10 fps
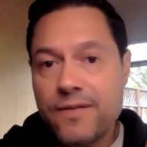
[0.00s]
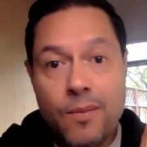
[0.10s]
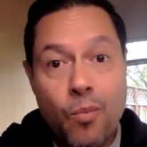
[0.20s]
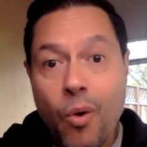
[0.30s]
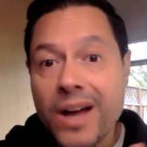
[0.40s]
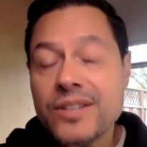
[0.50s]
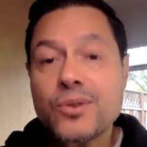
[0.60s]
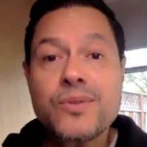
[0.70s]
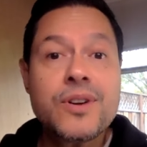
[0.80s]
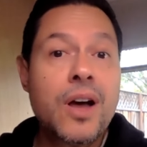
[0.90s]
from one
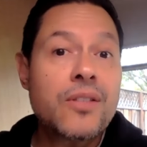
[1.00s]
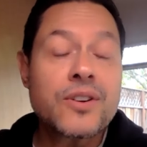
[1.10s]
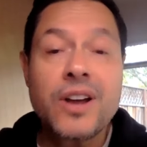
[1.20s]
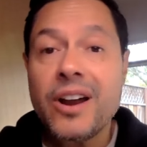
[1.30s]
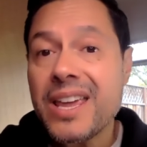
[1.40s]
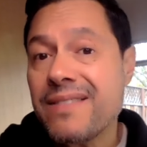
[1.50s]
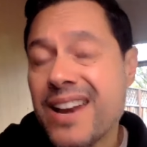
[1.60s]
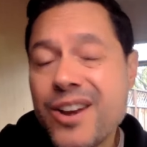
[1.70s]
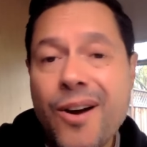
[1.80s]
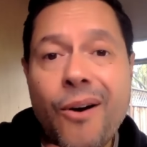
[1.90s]
to another, not
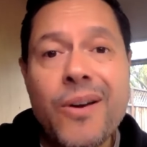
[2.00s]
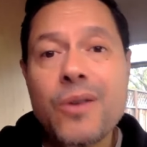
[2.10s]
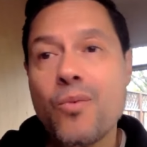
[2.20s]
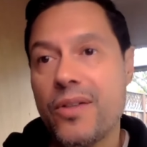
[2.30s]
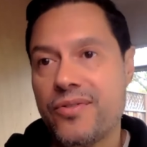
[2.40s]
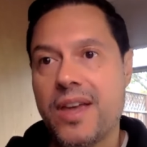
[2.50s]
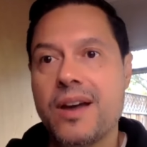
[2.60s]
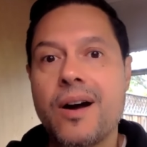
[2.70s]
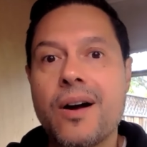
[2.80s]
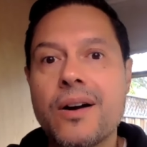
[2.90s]
even knowing what they
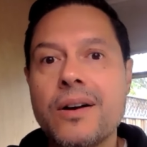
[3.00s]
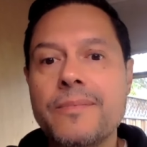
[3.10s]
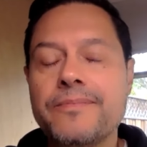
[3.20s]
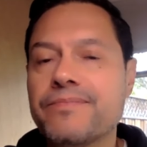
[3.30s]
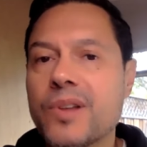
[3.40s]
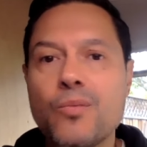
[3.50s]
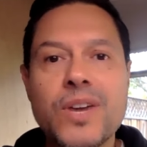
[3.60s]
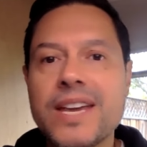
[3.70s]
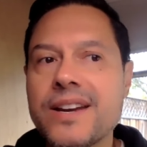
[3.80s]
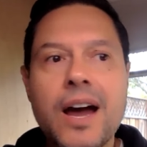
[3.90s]
are,
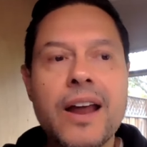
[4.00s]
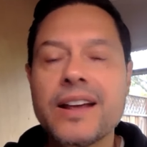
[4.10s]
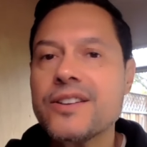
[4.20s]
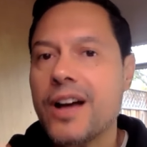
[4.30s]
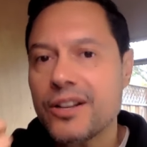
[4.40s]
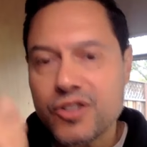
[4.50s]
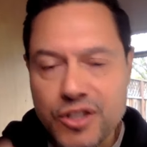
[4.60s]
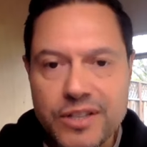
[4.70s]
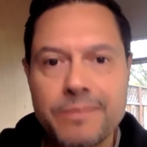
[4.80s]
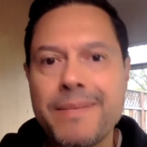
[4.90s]
we cannot
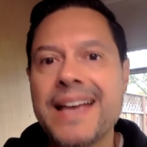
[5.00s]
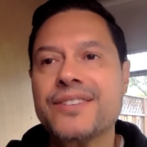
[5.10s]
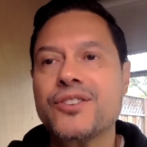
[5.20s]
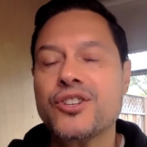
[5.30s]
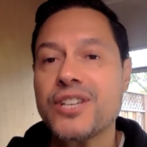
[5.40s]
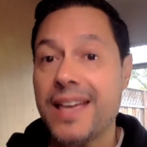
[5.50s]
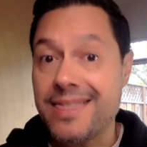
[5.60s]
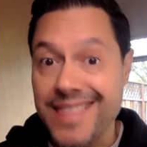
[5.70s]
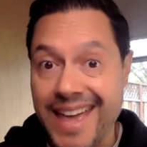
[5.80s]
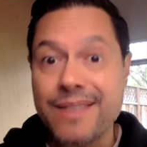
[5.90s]
acknowledge the message
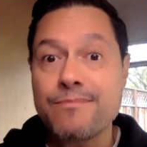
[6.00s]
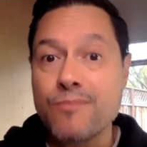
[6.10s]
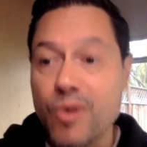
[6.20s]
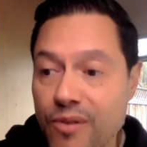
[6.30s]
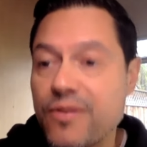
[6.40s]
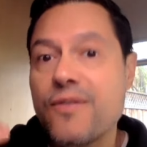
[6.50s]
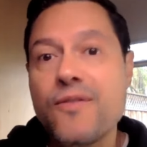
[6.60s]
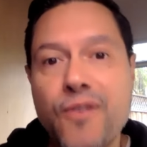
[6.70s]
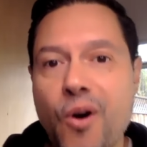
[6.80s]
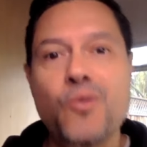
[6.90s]
and then move
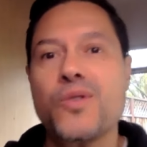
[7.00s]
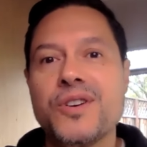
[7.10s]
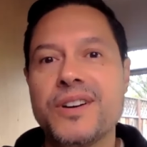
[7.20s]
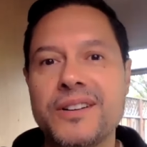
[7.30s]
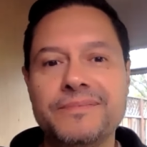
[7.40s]
forward.